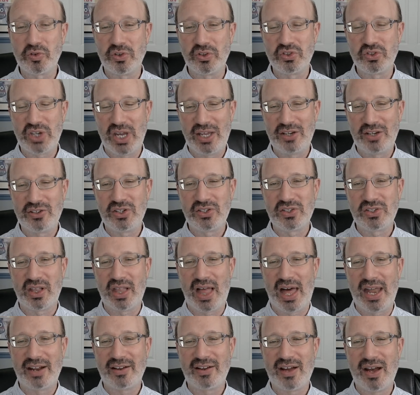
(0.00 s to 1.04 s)
changes. A
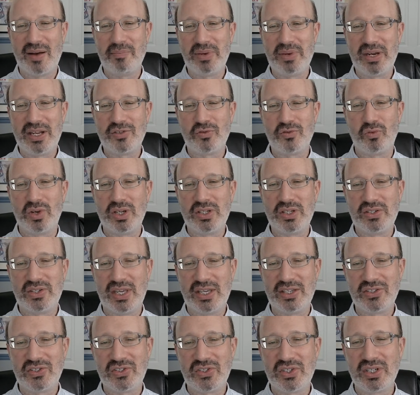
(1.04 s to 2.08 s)
lot of companies
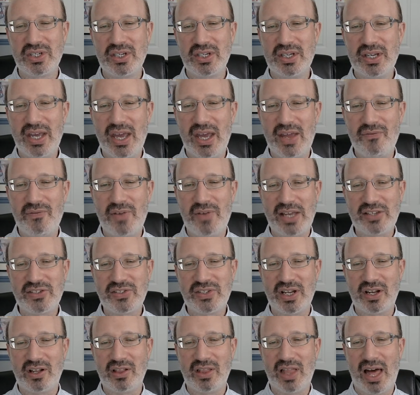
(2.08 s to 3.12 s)
resist
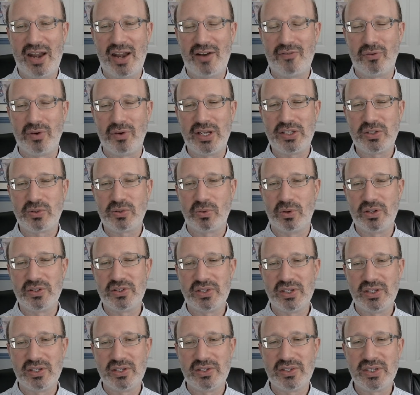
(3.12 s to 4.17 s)
investing a lot of
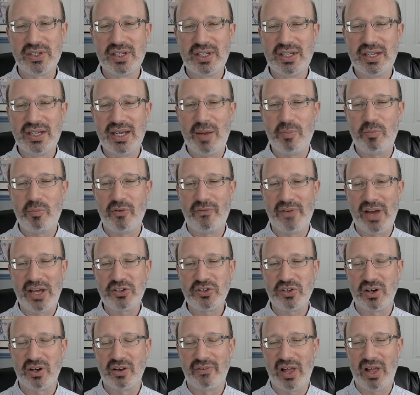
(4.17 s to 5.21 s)
resources in
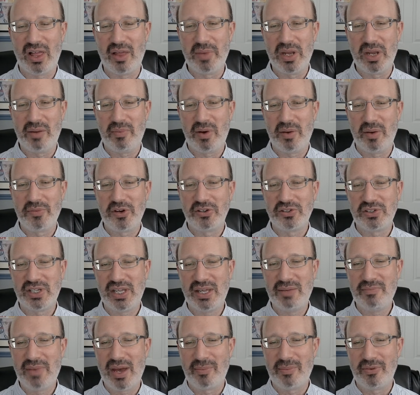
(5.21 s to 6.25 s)
professional development among your
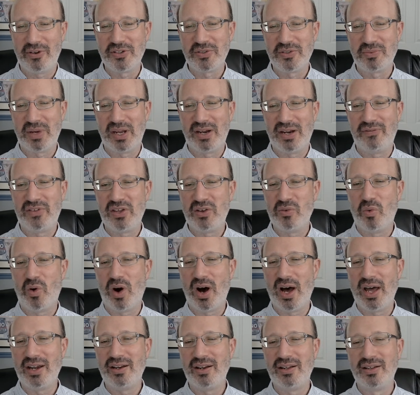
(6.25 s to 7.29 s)
team members. But if you
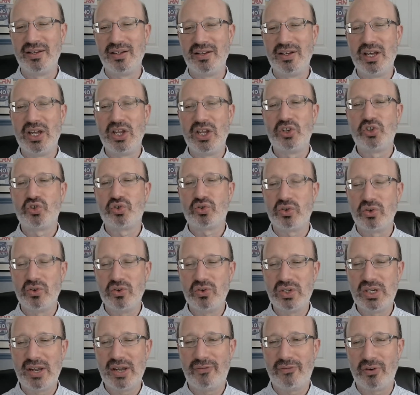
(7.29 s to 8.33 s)
want true
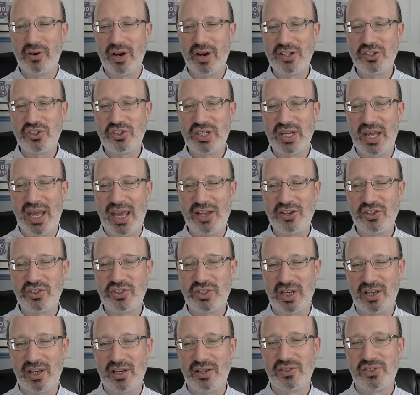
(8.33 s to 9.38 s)

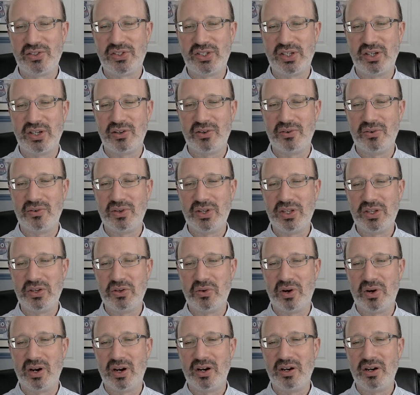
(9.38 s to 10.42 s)
differentiation, so
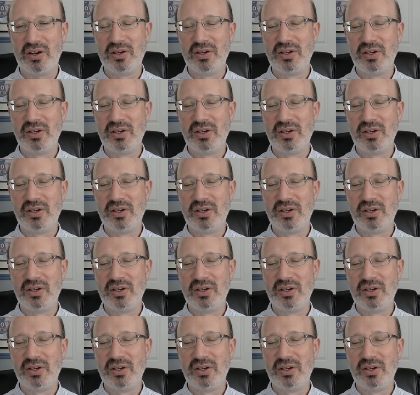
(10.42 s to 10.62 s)
your